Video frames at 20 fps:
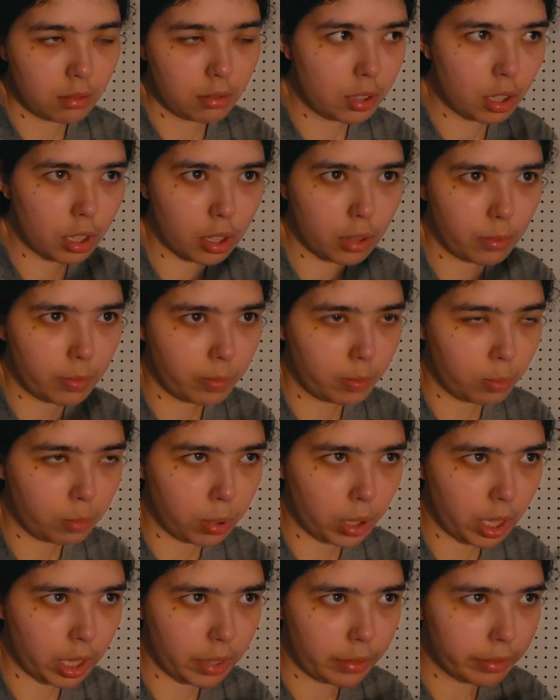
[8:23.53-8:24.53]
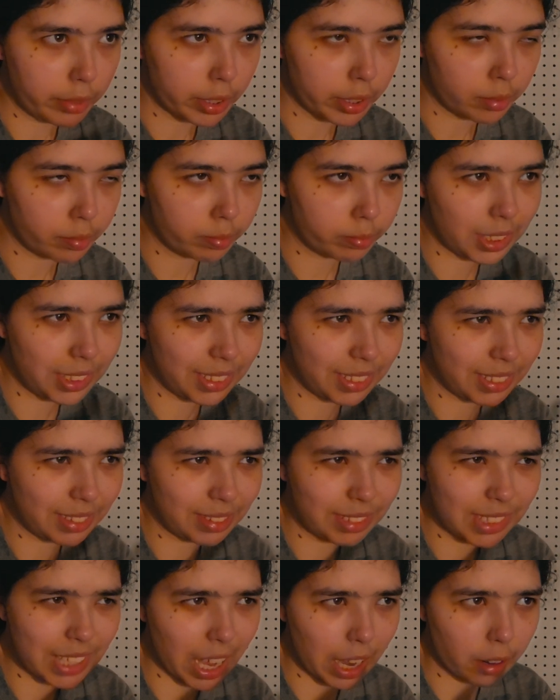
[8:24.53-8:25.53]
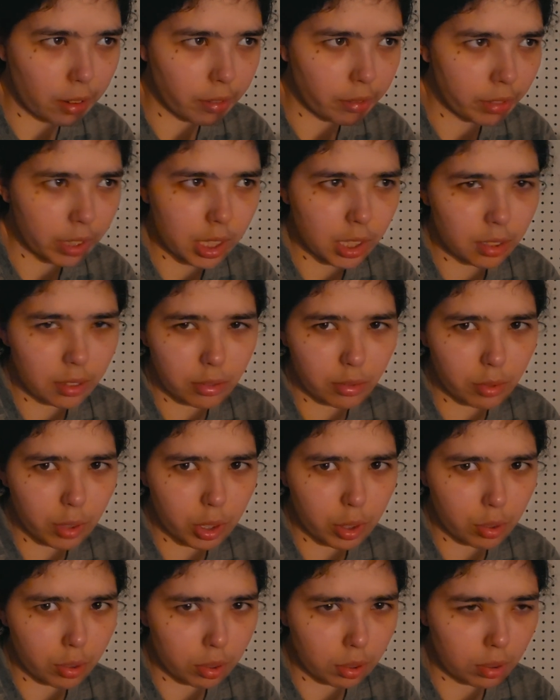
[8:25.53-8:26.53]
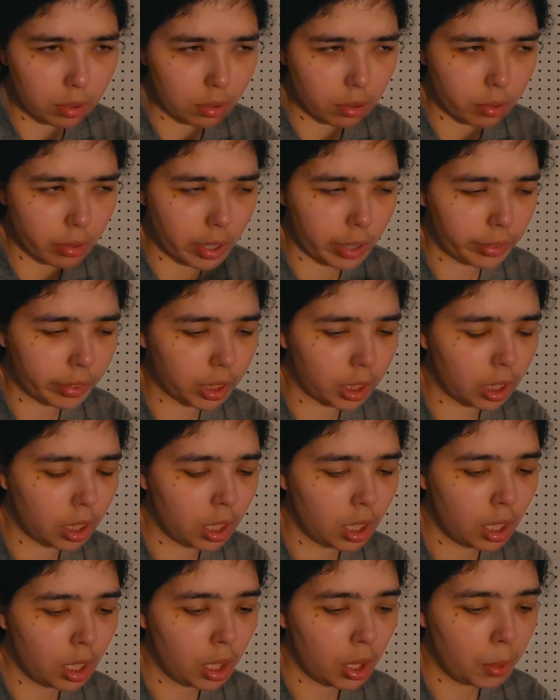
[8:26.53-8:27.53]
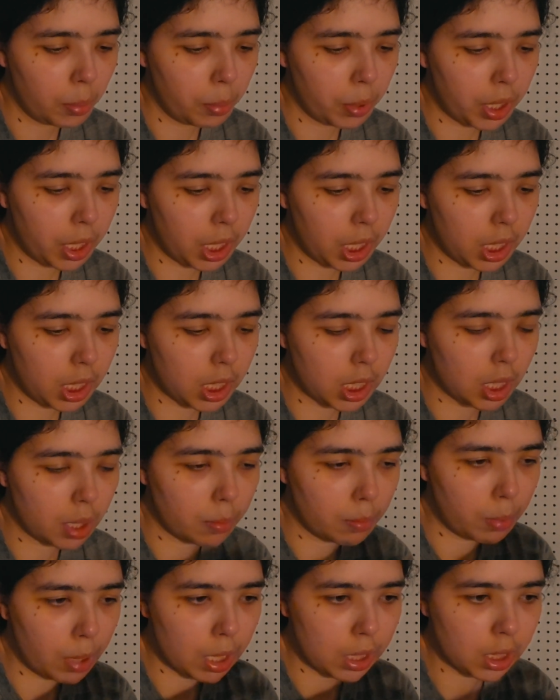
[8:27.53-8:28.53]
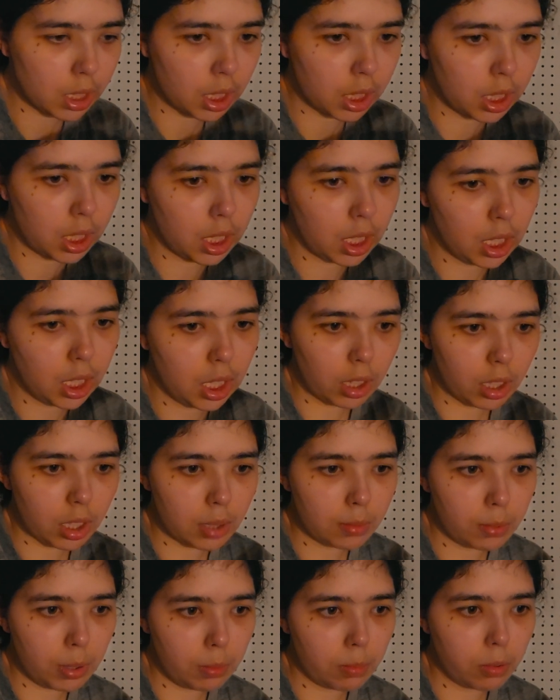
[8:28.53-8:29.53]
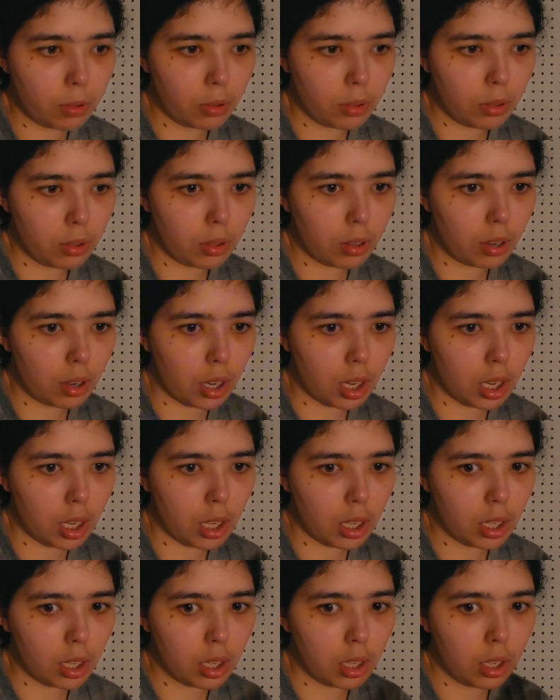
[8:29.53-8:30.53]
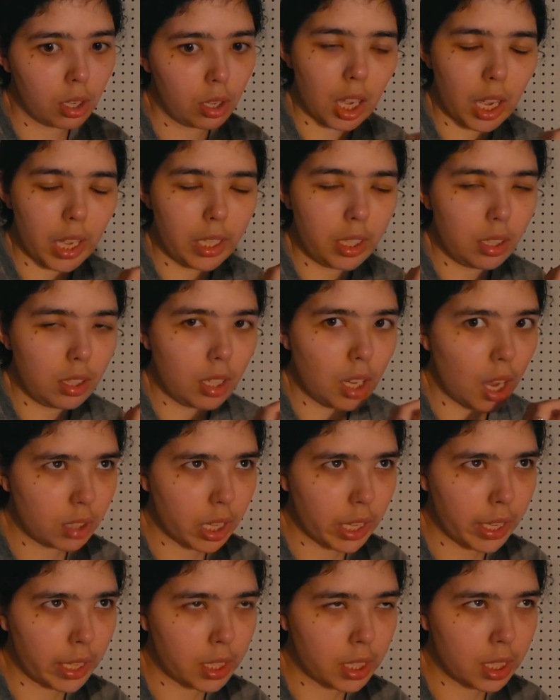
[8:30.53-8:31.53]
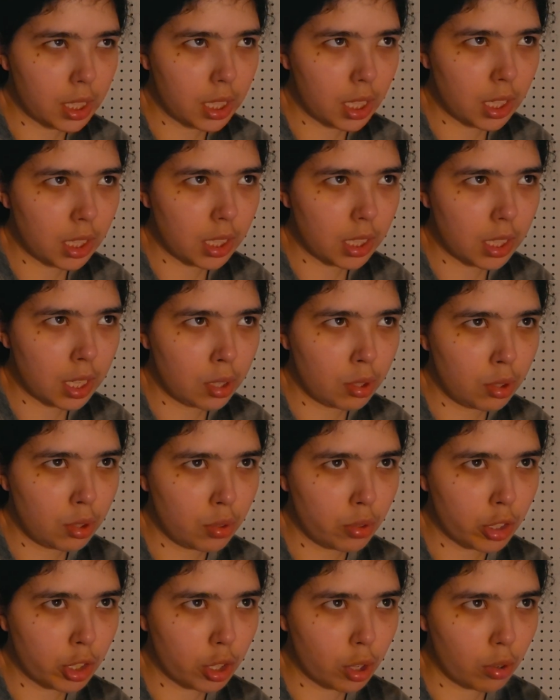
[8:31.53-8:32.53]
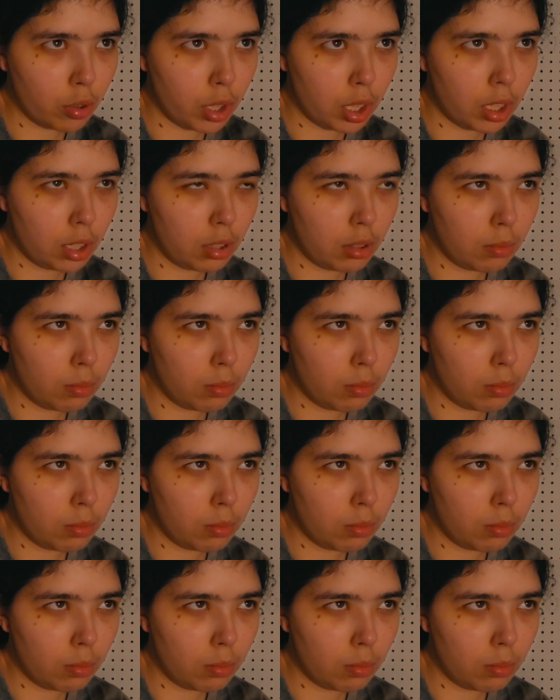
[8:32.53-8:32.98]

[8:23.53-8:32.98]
took her blood for this sacrifice ritual or whatever, because basically Malka's people are, I hesitate to say Jewish coded,